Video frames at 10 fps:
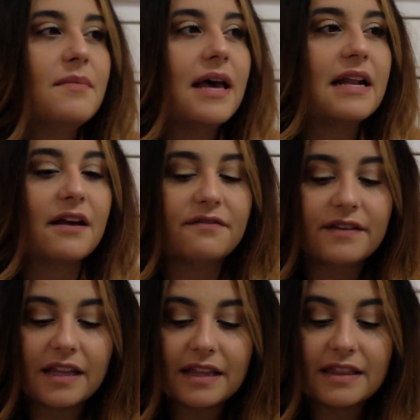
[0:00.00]
and I
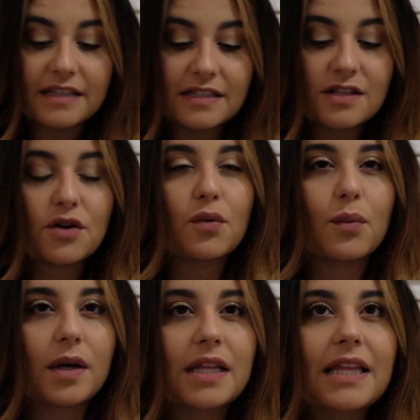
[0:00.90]
feel like this is a
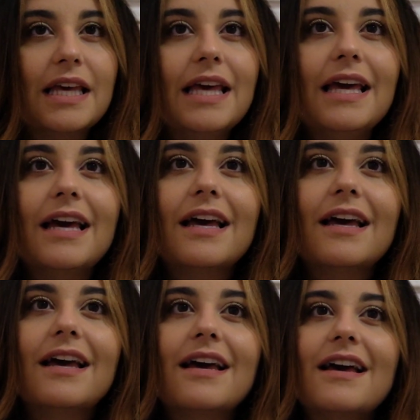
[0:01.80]
really
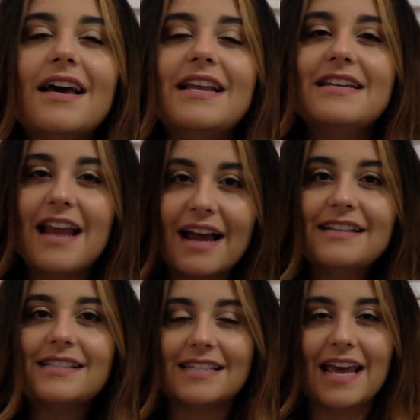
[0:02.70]

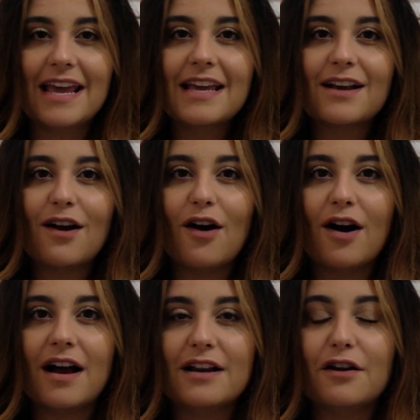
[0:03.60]
nice take
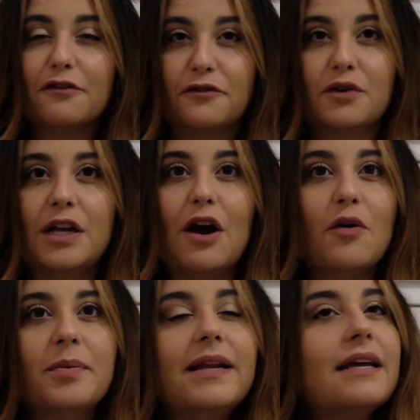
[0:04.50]
on a fruity
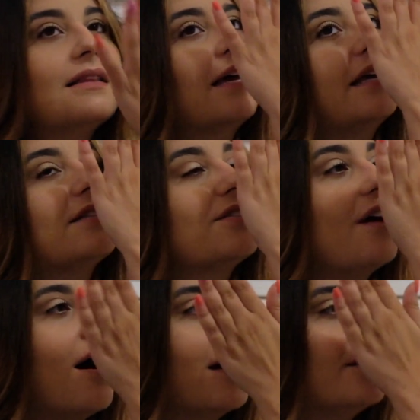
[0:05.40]
opening. Like it's
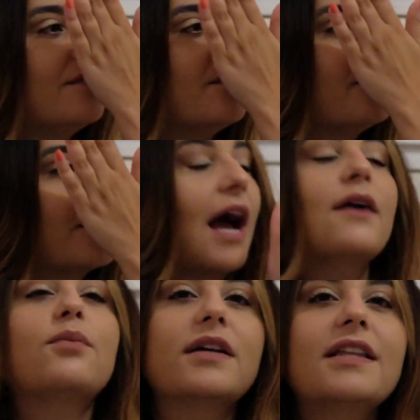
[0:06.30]
not, I
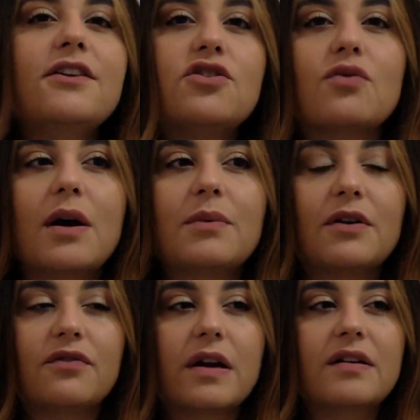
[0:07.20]
really enjoy when a
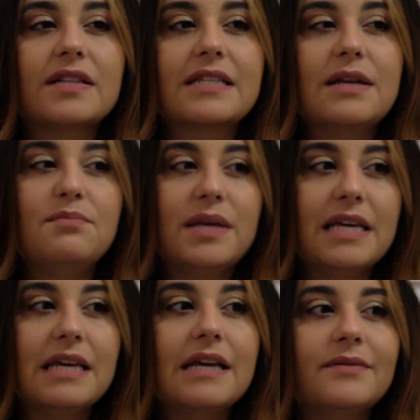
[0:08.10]
fragrance can
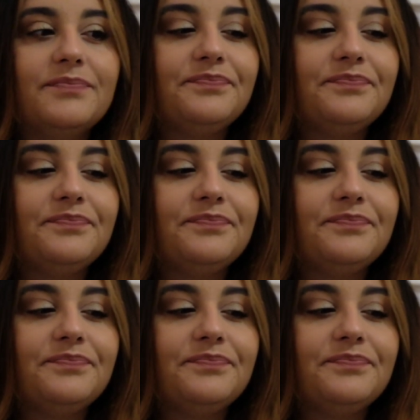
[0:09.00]
be